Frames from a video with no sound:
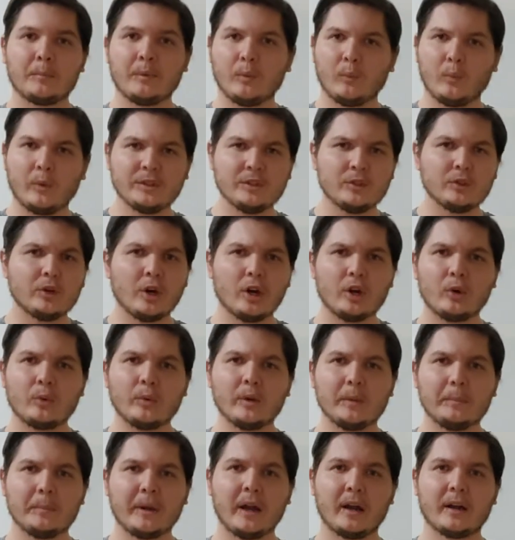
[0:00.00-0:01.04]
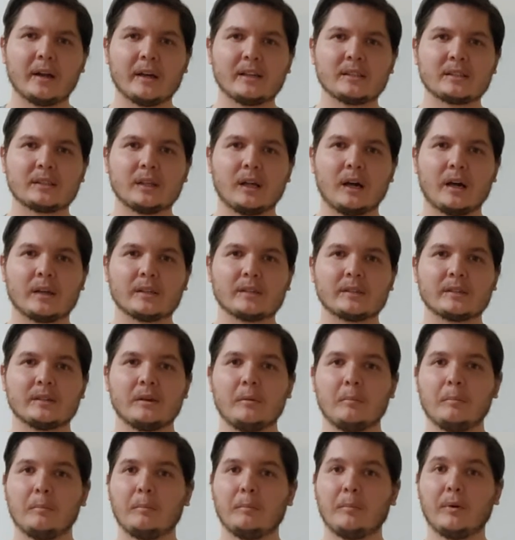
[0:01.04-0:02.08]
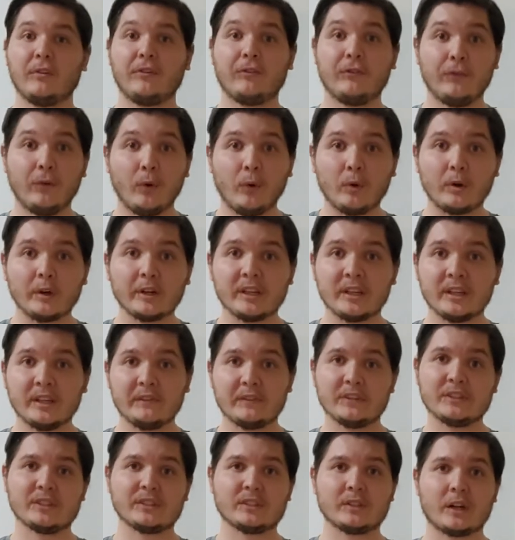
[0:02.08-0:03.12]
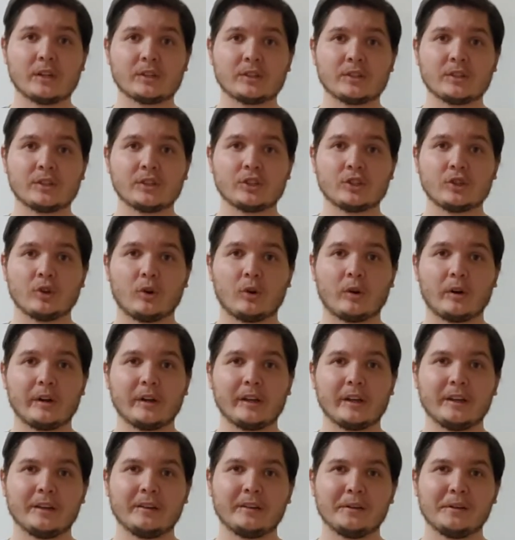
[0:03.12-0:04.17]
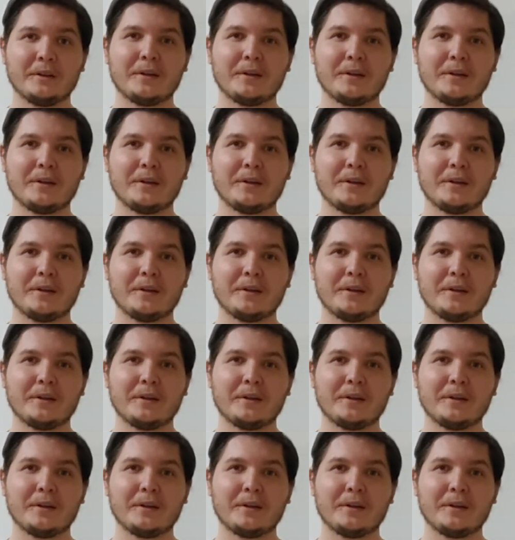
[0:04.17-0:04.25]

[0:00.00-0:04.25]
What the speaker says: when you go to read Paradise Lost, before he even starts the story,